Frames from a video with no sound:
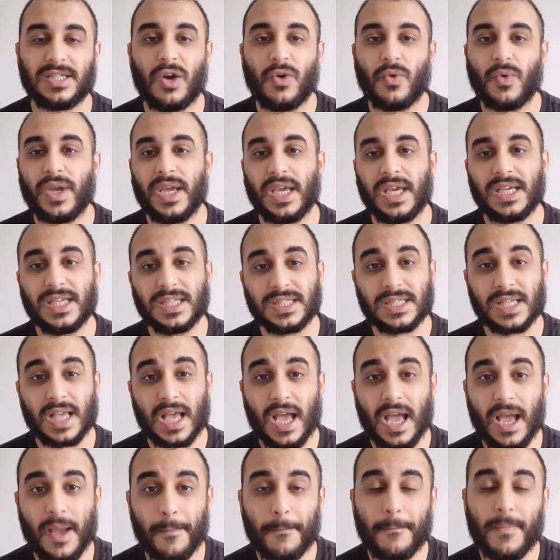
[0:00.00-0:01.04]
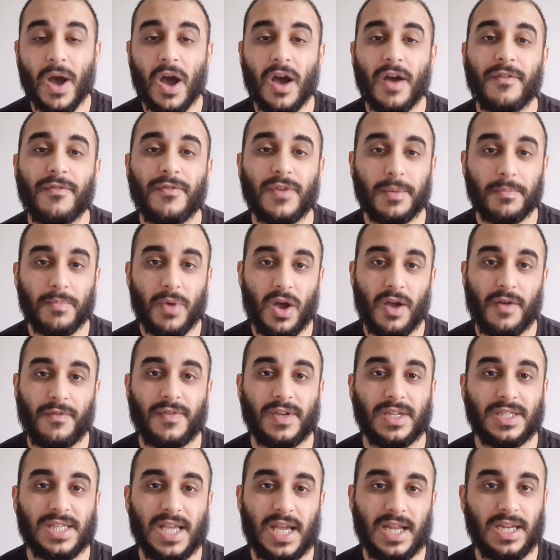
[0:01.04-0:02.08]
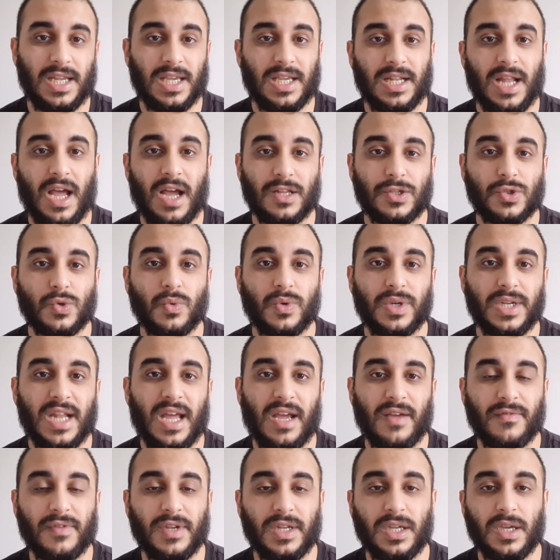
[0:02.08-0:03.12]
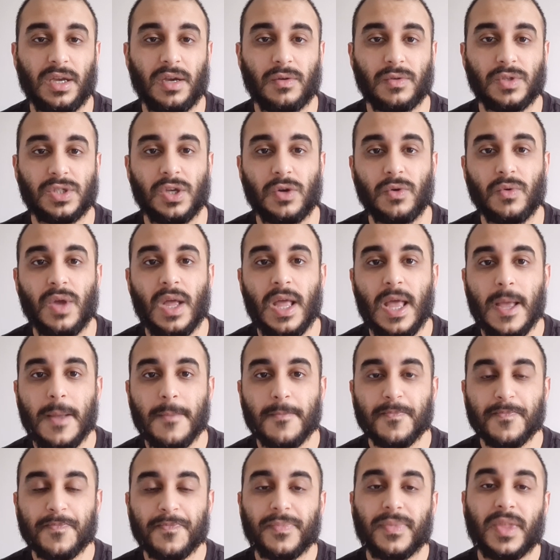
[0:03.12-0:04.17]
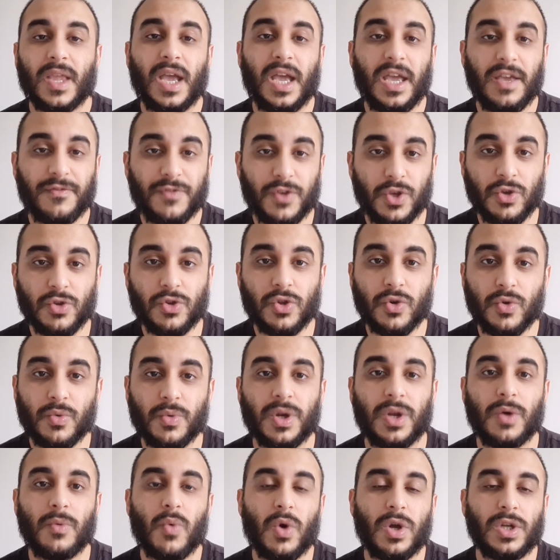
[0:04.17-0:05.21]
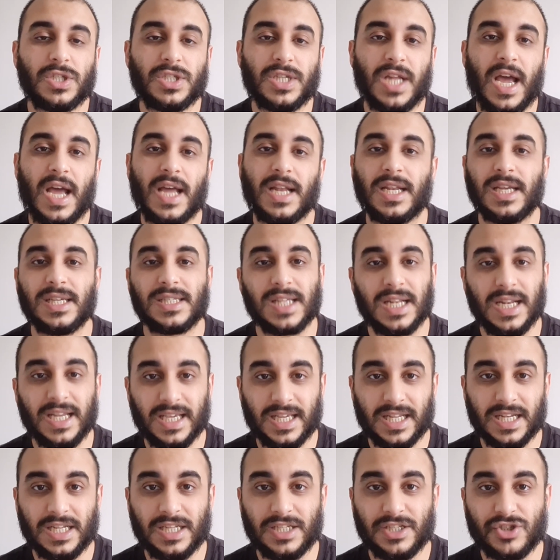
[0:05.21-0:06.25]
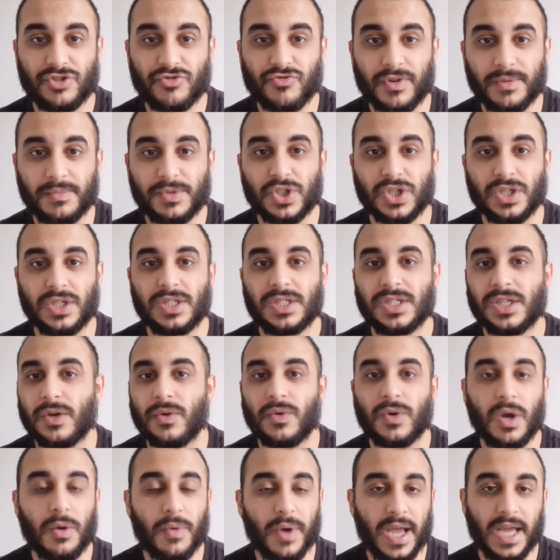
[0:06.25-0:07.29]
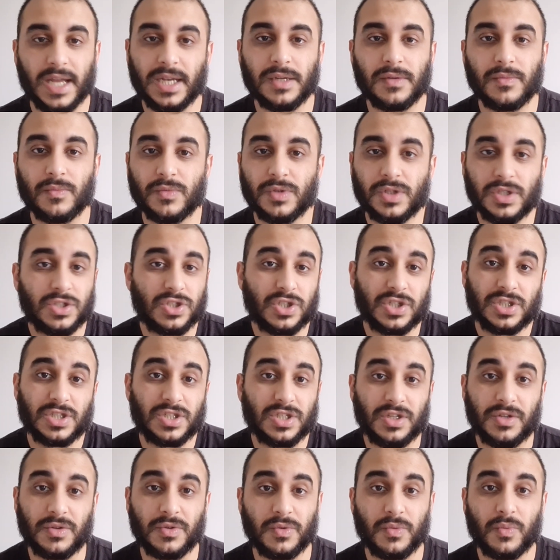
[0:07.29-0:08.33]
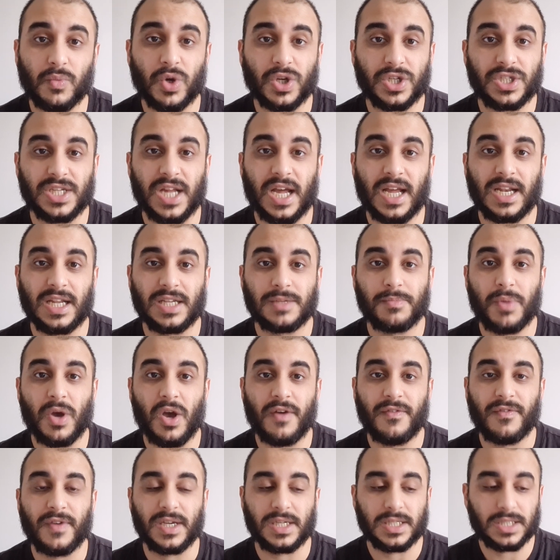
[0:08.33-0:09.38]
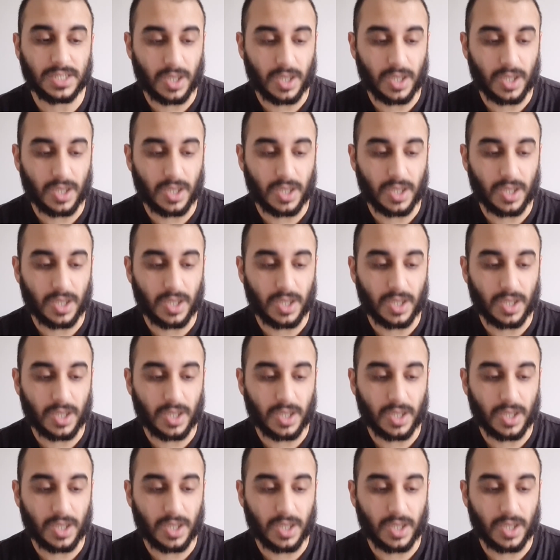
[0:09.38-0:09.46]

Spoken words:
So it is a perfect technique that I taught in that video. So if you do want to watch that, there's a link in the description. So go ahead and just watch that. That's perfect.